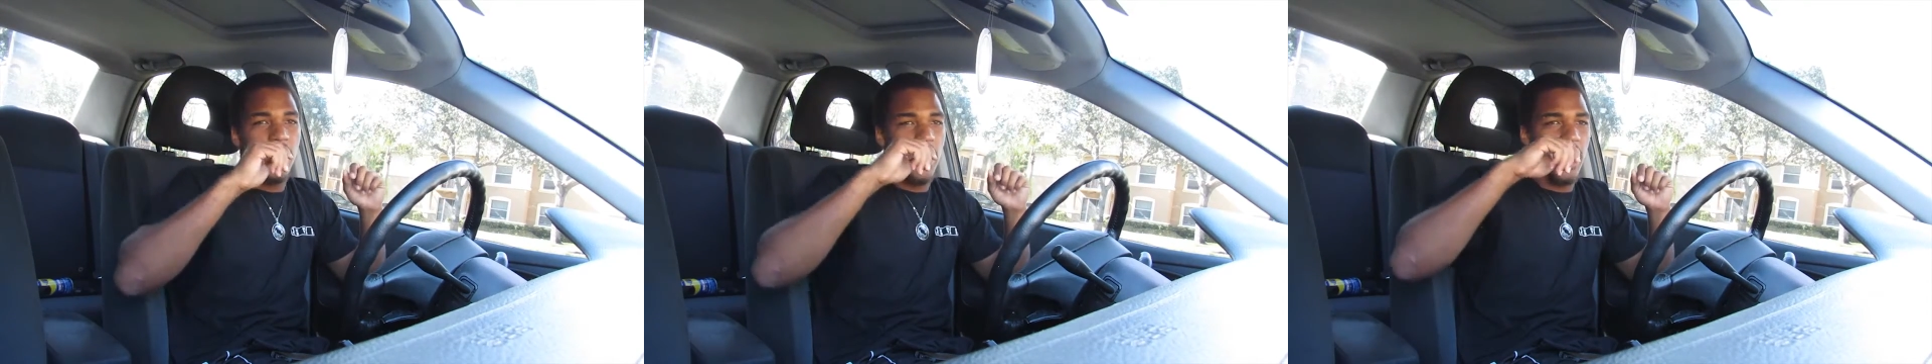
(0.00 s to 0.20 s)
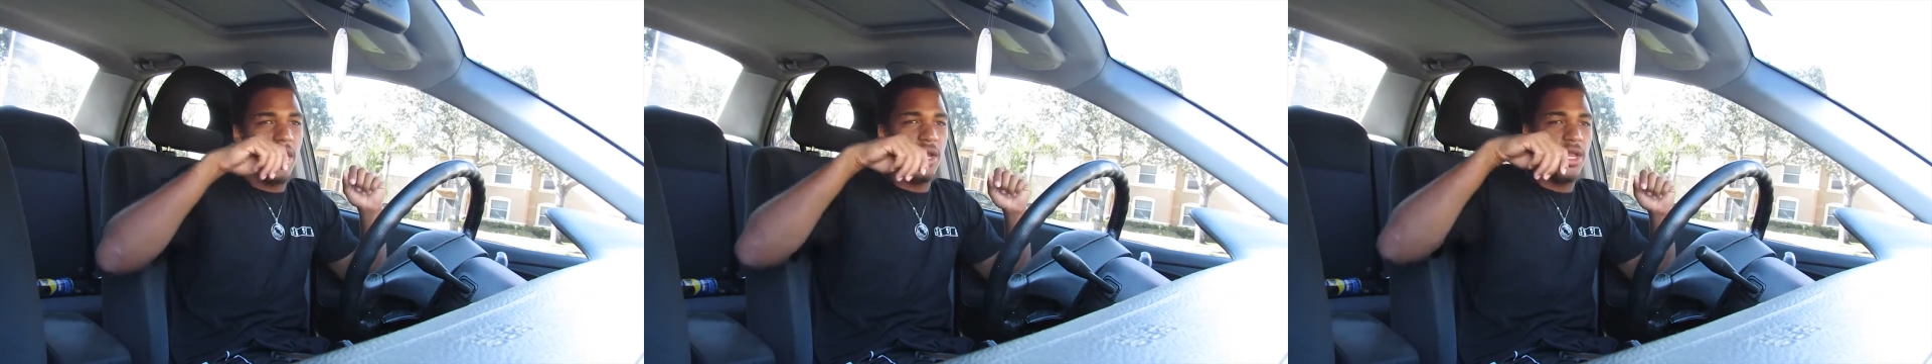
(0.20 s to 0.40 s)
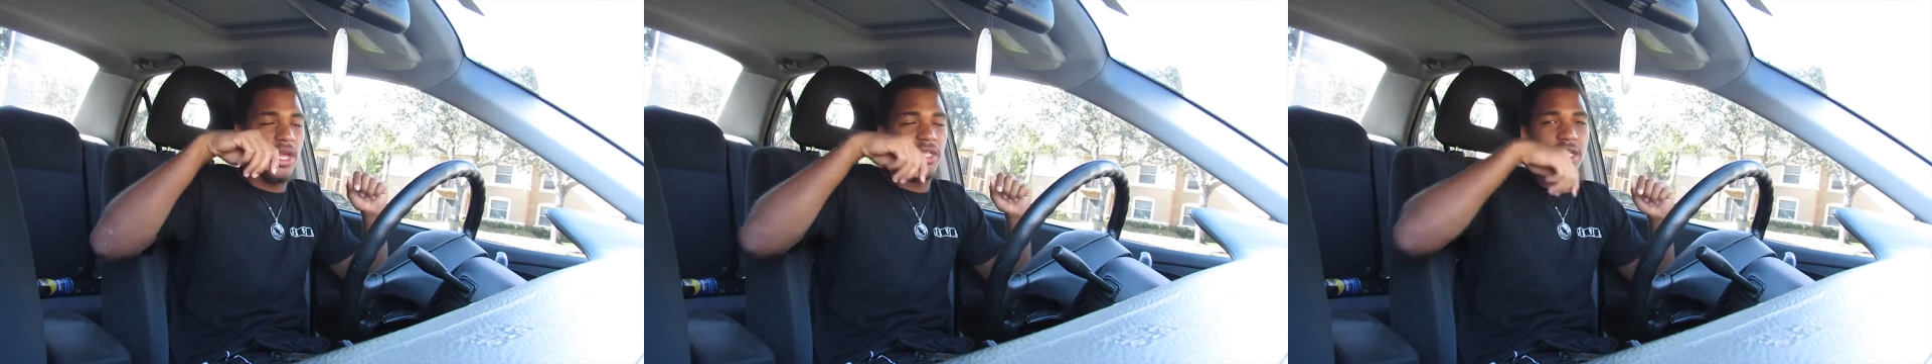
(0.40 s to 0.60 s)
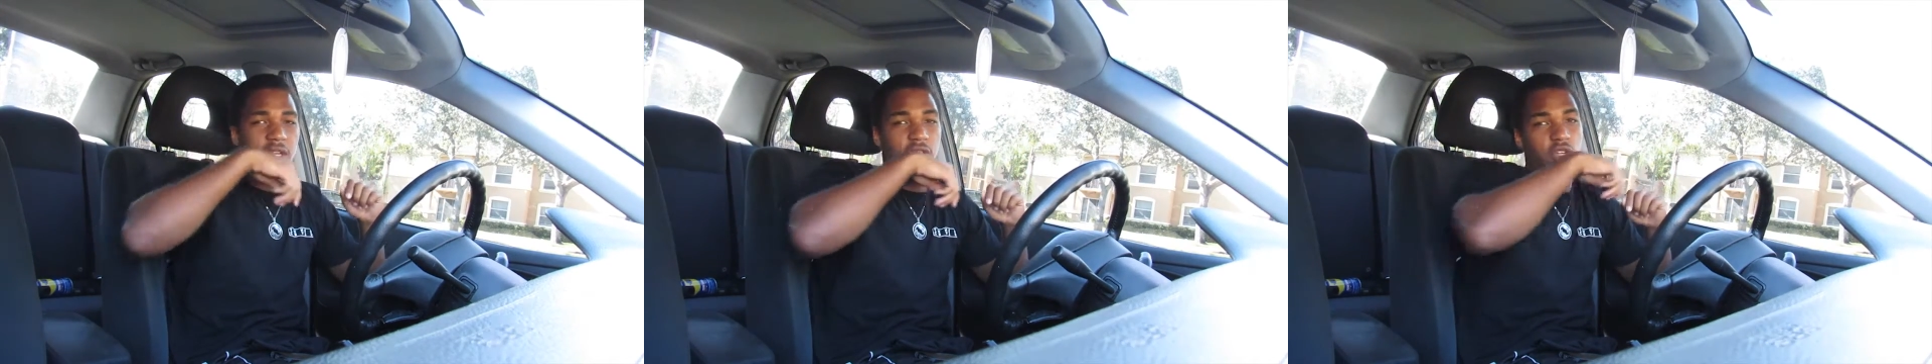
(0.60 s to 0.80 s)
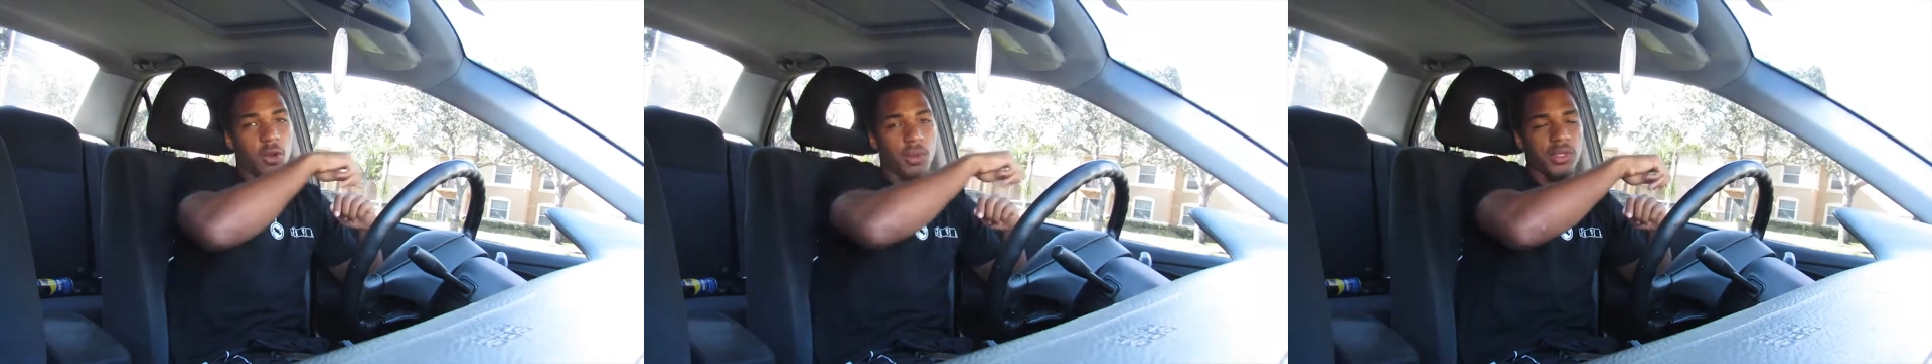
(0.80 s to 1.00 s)
and it has
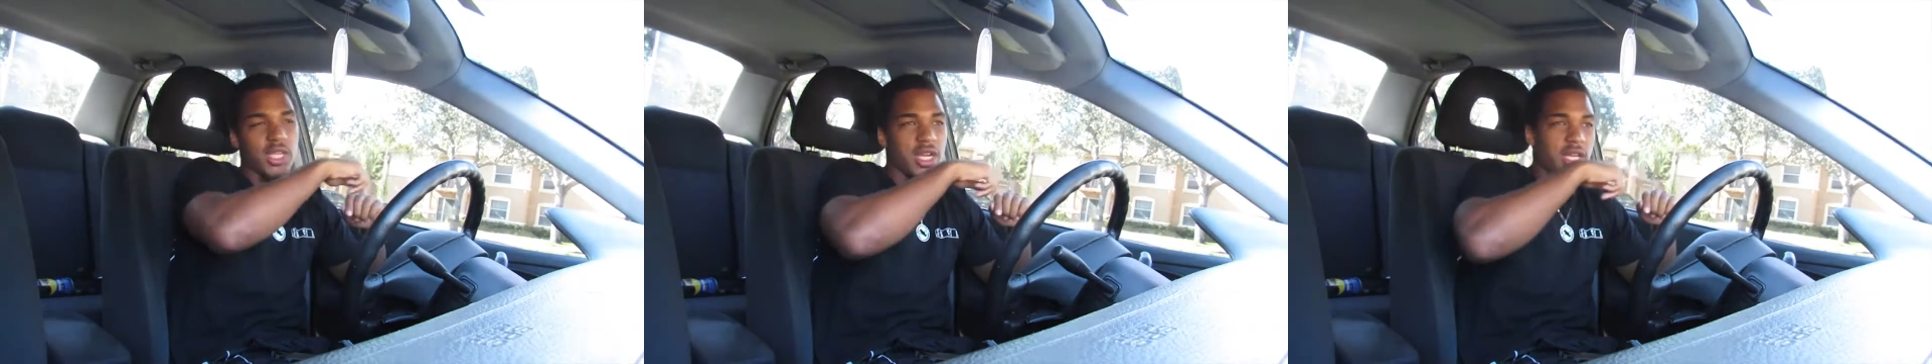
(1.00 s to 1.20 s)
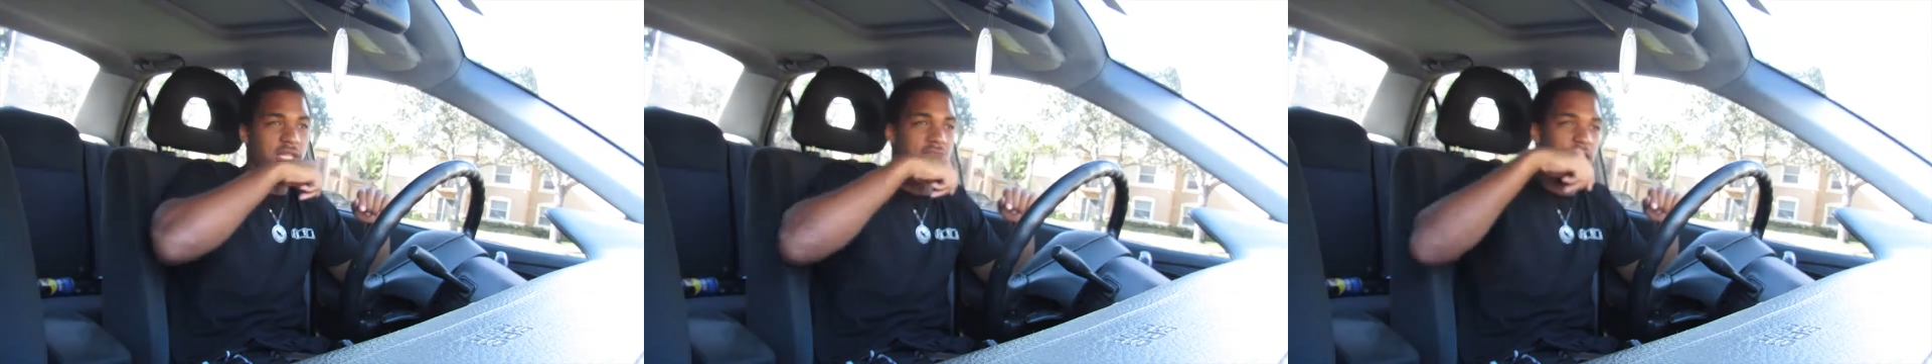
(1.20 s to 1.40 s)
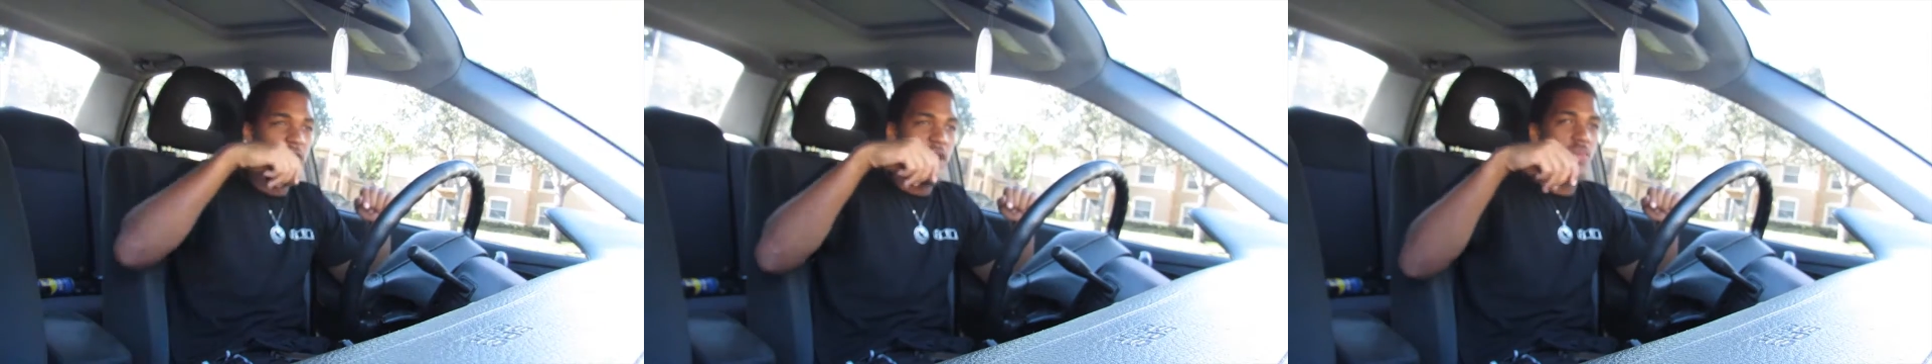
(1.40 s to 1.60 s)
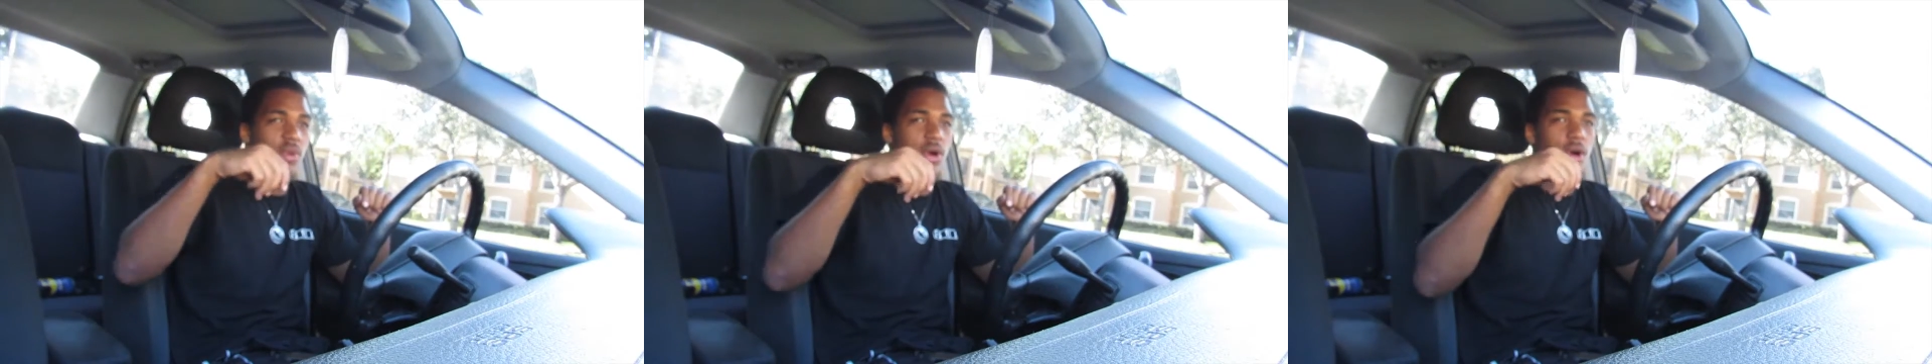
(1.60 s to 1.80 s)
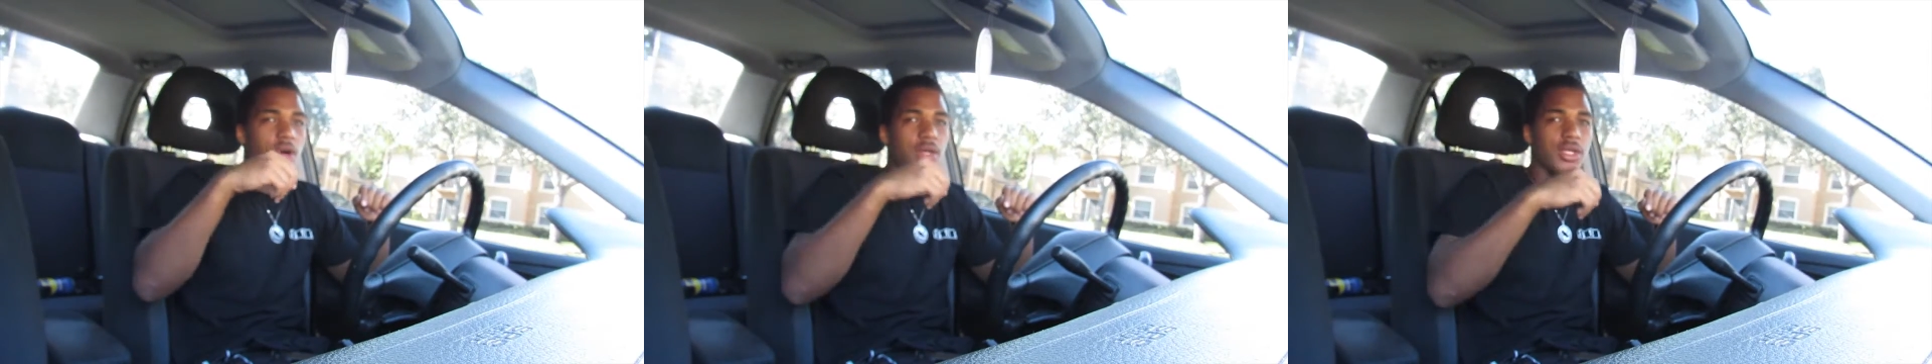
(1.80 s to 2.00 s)
like double-sided tape
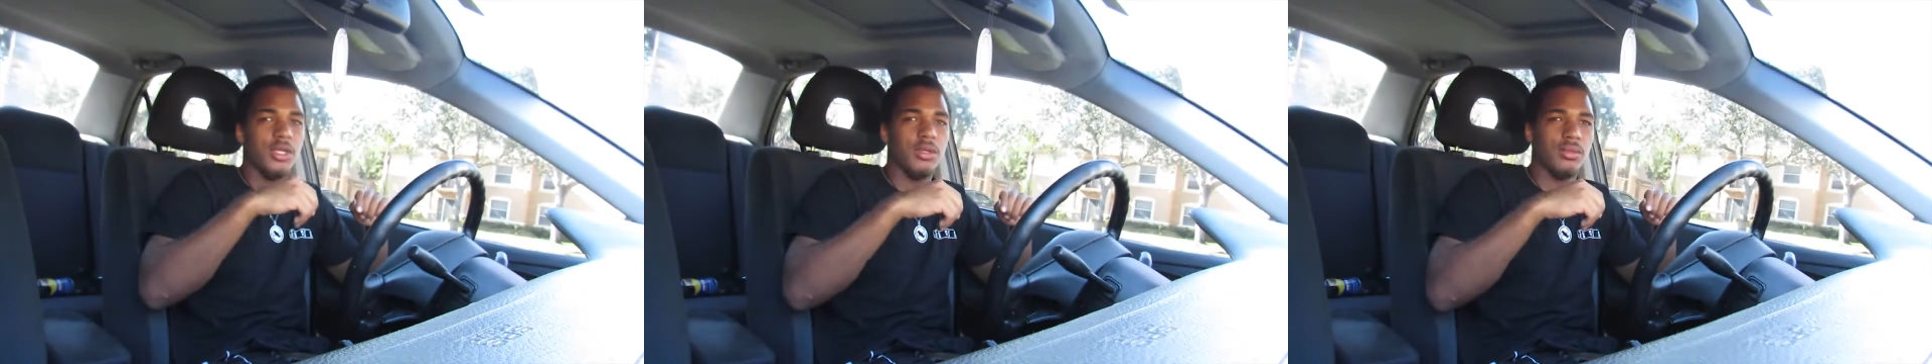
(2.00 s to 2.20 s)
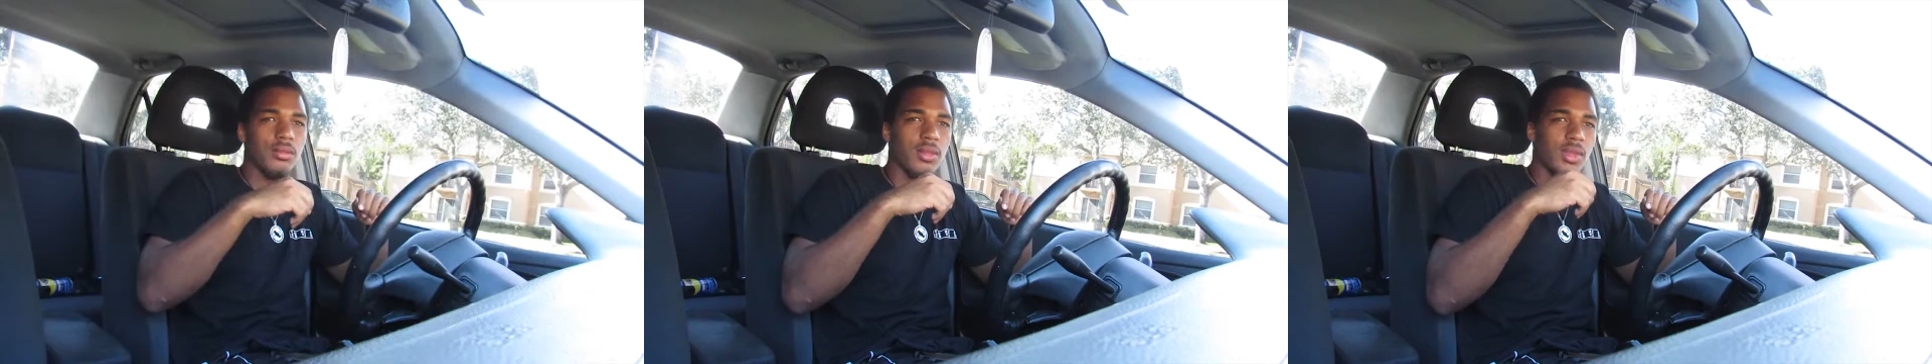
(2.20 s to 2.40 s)
on it,